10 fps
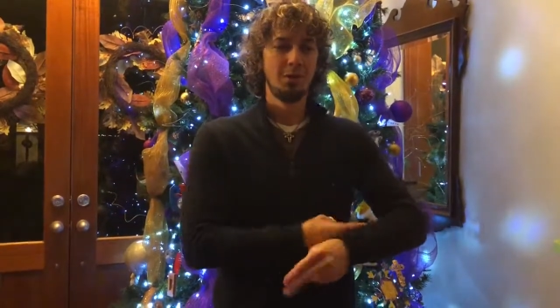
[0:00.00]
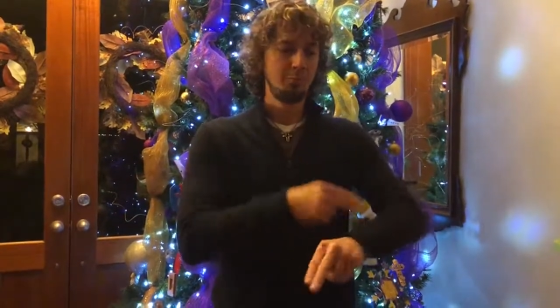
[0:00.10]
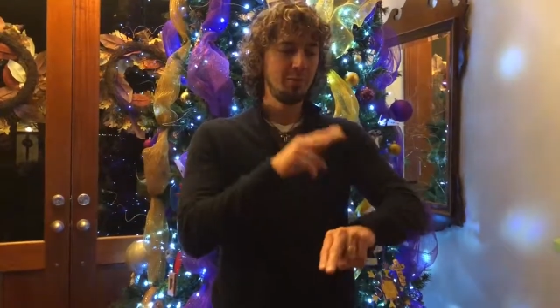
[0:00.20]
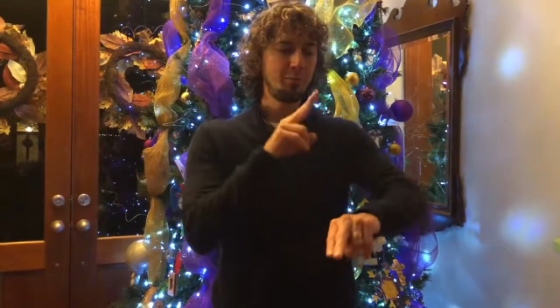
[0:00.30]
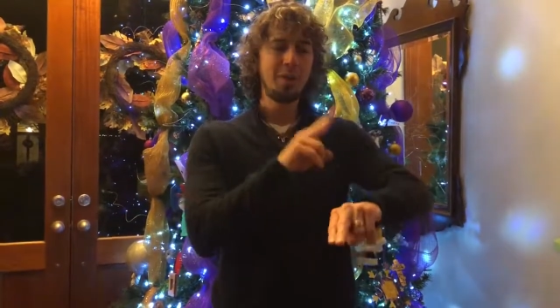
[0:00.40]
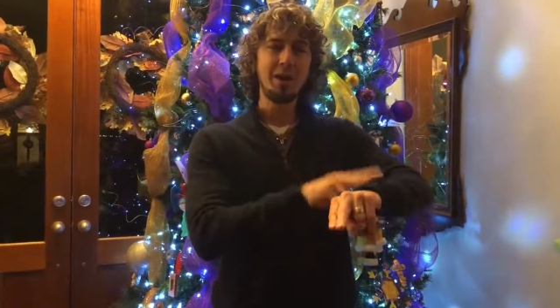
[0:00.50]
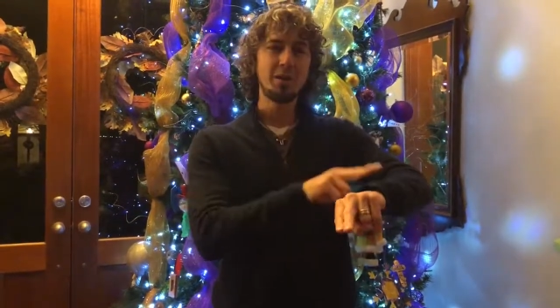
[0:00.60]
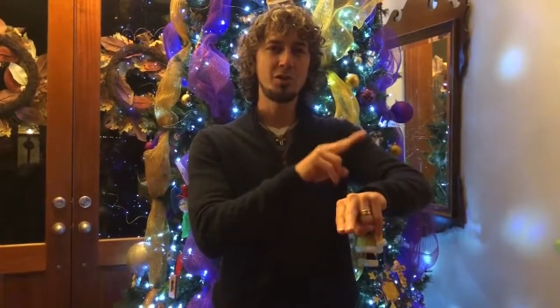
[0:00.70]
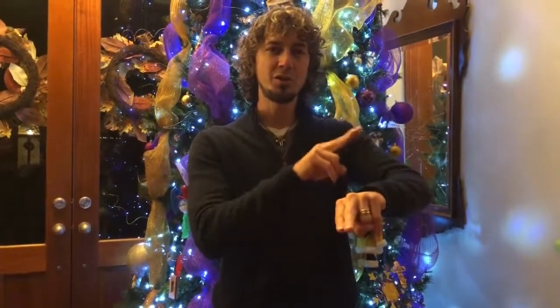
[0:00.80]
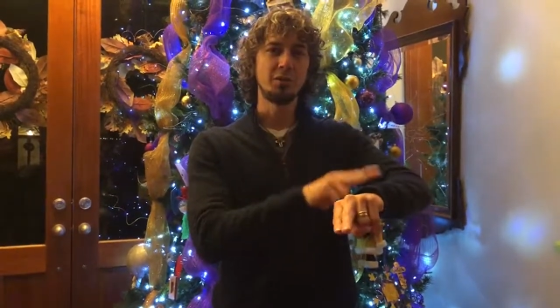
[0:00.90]
Be
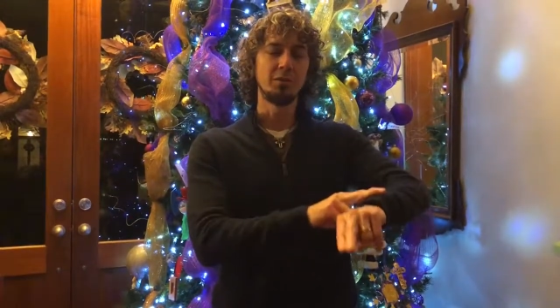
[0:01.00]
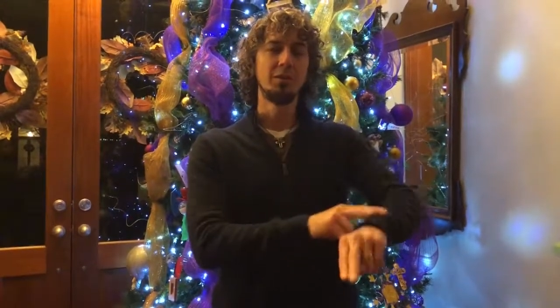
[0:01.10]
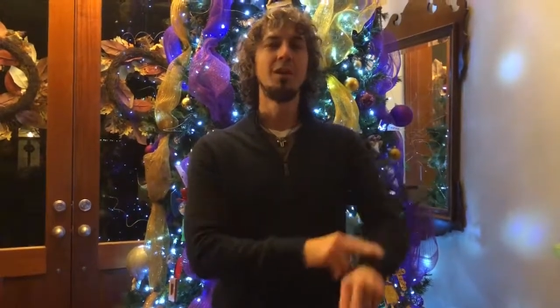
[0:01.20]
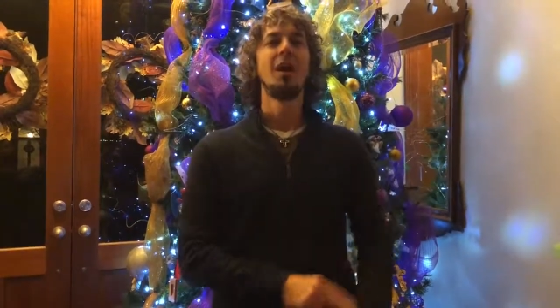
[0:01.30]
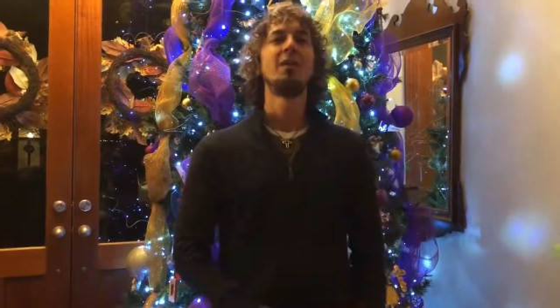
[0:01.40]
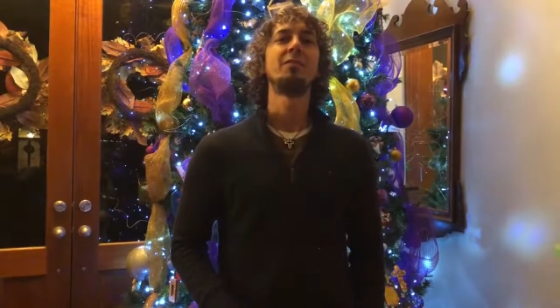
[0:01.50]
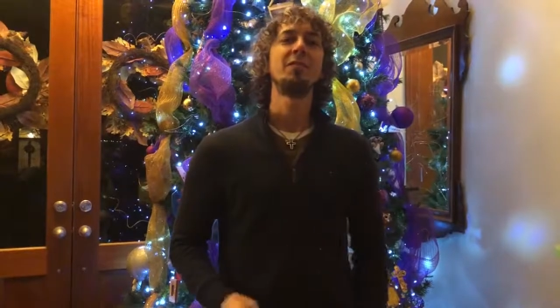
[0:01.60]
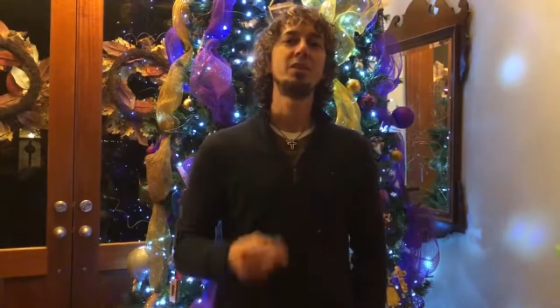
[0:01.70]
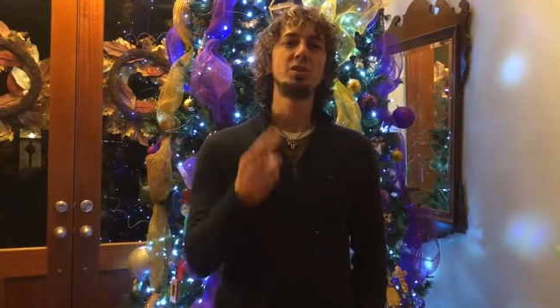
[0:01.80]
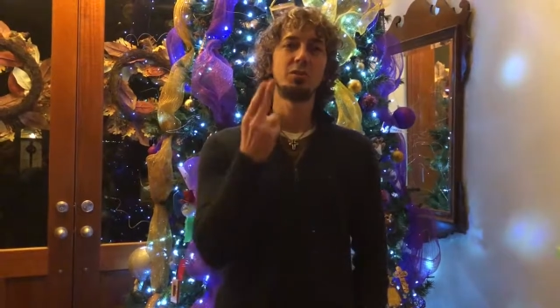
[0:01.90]
patient.
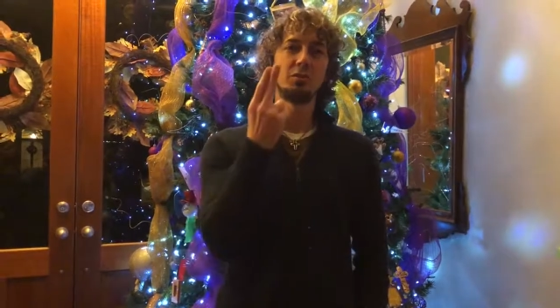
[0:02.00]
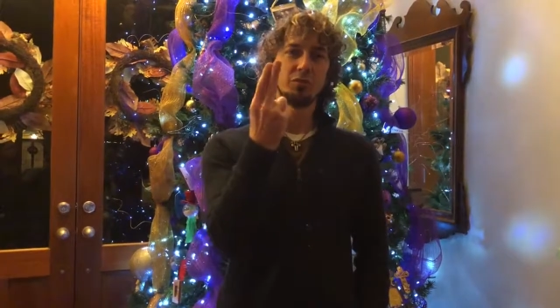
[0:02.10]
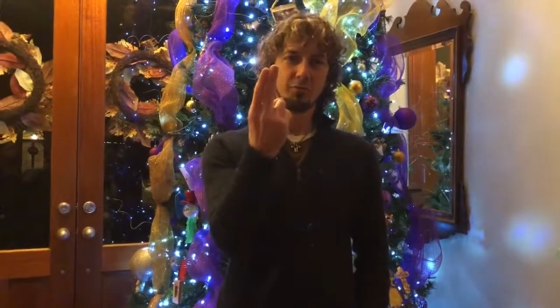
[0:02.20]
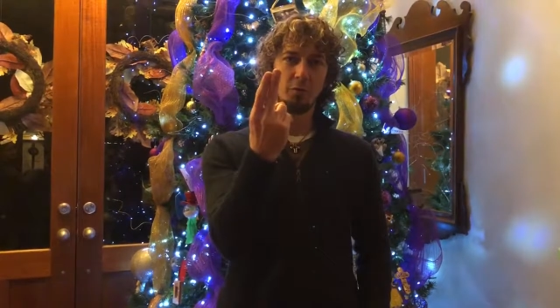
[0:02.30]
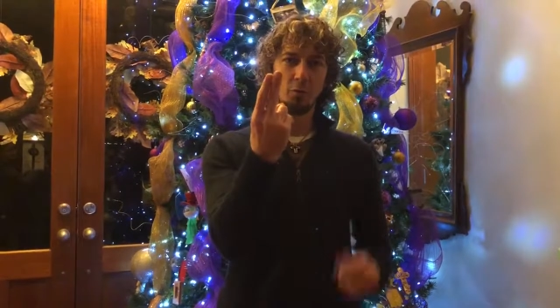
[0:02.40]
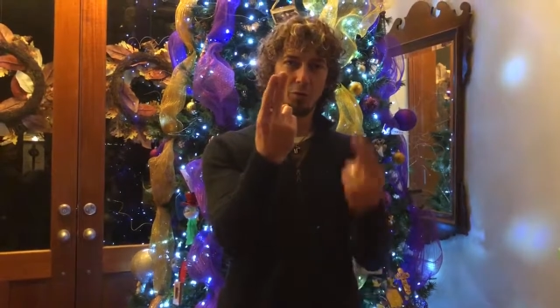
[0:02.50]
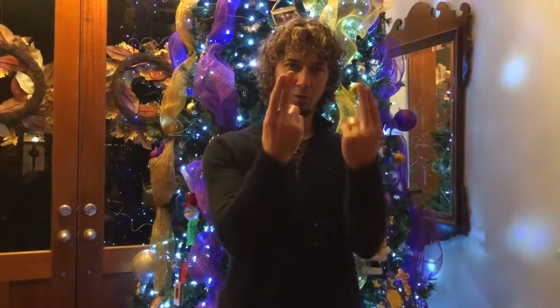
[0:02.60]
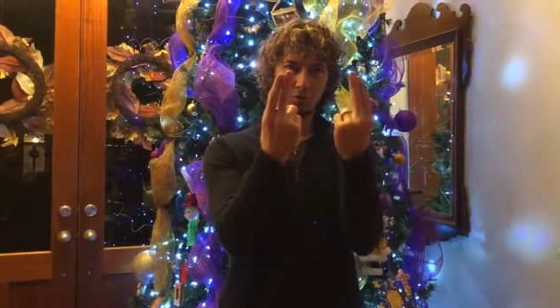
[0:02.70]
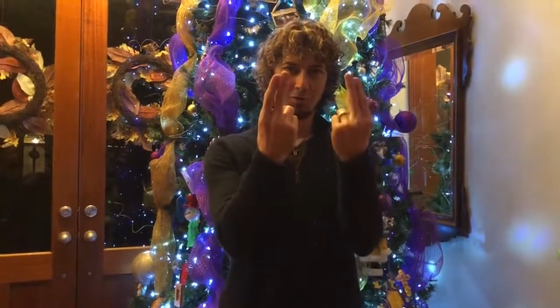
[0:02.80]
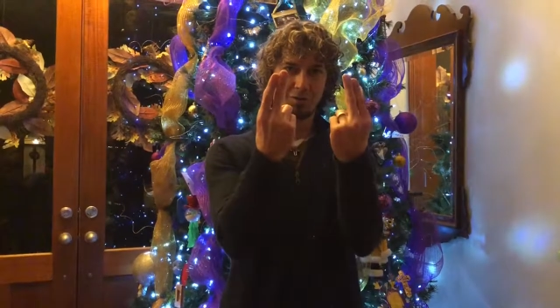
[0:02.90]
Ephesians 4